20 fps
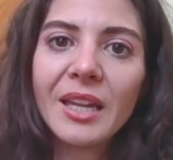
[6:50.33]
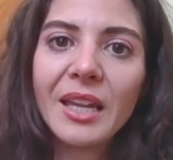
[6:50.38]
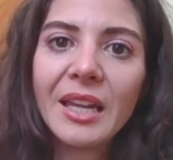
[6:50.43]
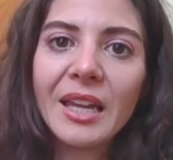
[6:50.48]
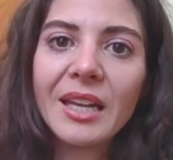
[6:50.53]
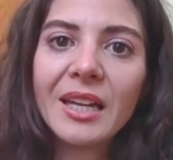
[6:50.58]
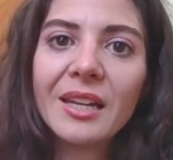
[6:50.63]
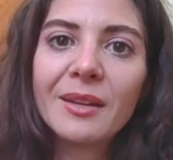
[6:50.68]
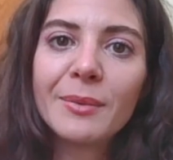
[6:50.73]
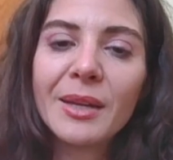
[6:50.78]

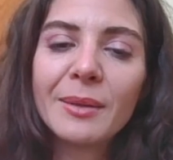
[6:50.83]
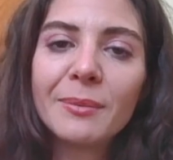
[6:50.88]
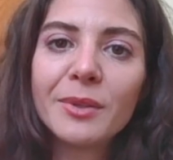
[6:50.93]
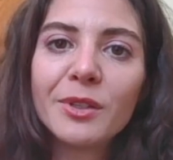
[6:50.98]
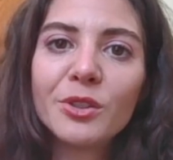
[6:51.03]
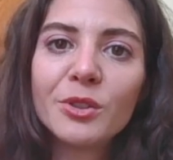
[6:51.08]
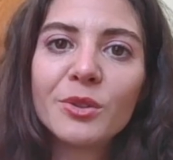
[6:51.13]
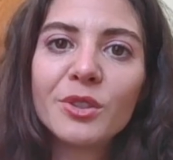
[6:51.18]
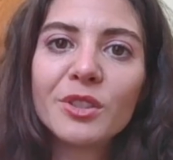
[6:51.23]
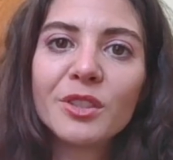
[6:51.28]
can and
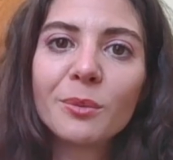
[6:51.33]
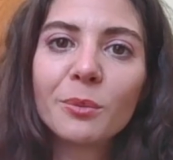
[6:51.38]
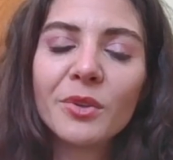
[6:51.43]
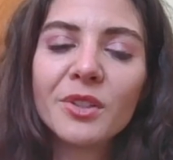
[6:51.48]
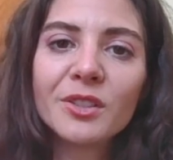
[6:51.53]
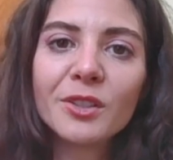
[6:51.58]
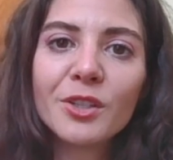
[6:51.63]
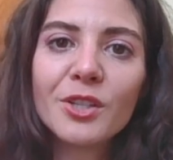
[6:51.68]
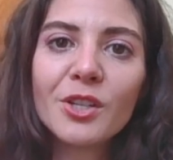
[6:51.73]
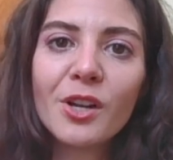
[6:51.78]
maybe do some
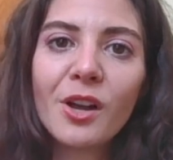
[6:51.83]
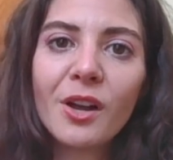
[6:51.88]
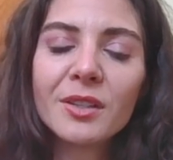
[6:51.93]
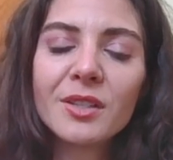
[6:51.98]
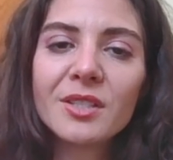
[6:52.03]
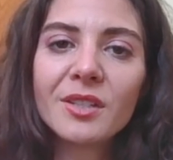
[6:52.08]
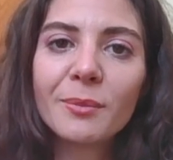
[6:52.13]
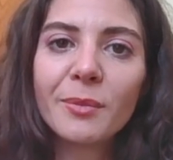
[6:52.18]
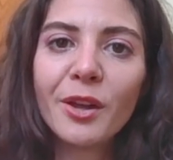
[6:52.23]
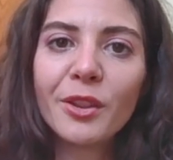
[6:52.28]
research
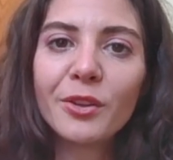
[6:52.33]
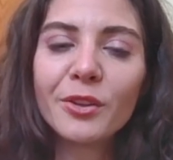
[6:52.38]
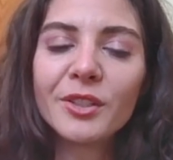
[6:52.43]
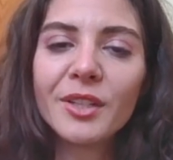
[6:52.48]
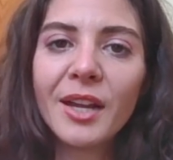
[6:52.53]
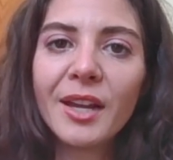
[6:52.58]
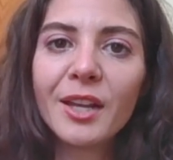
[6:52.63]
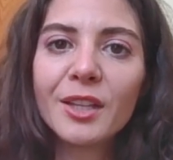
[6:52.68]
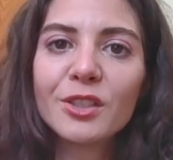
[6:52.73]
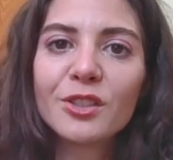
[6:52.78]
on some other
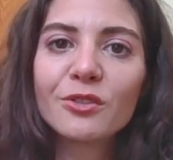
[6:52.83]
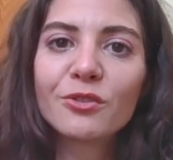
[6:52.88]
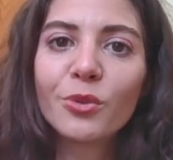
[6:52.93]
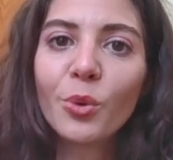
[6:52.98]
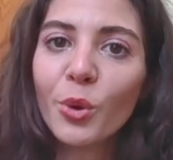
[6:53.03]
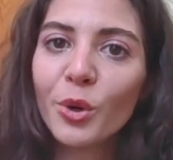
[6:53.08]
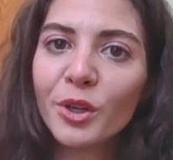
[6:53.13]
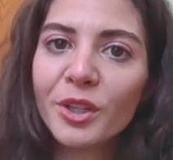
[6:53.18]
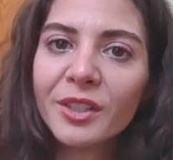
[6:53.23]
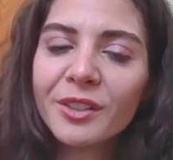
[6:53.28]
diets
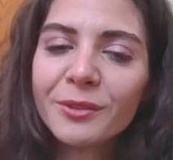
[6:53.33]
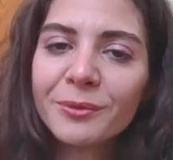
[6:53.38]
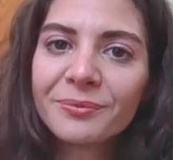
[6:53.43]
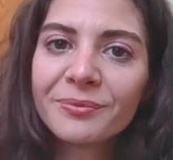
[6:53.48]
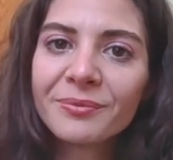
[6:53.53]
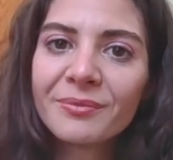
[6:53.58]
for you.